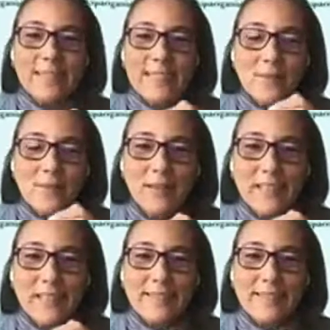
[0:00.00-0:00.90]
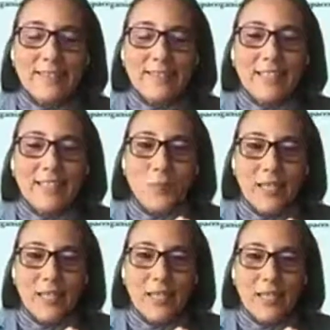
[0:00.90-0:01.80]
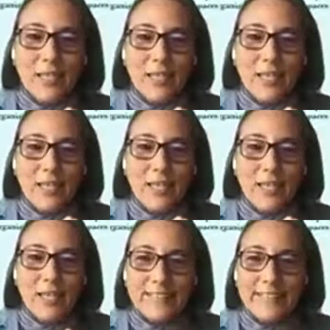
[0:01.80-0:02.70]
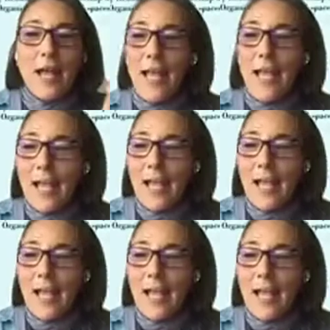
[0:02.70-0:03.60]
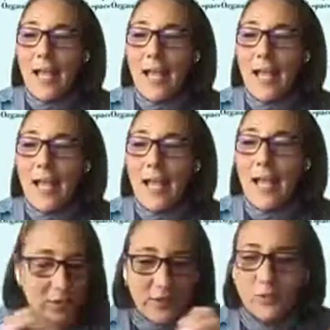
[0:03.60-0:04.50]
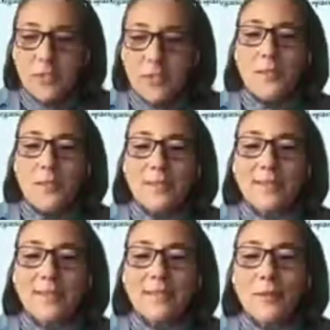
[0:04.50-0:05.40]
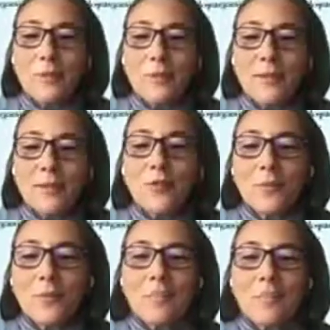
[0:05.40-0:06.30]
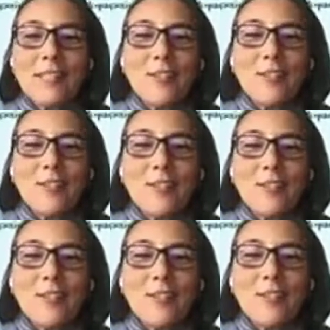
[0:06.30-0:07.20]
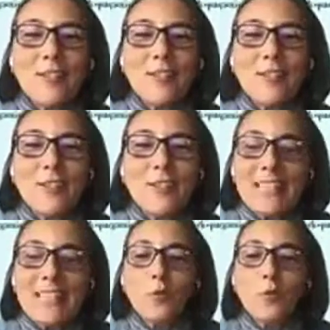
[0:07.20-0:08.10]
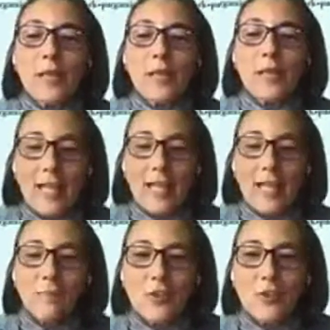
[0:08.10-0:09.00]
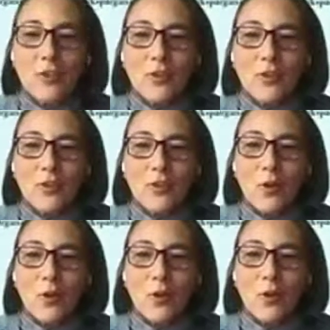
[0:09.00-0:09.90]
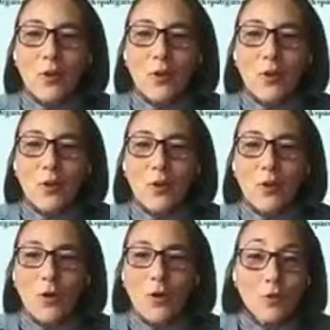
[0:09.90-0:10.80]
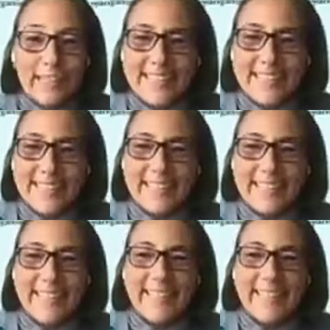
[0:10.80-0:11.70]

why this is one lesson that we have to learn. The majority of the human beings, they want to be better human beings. And if we help each other to do this,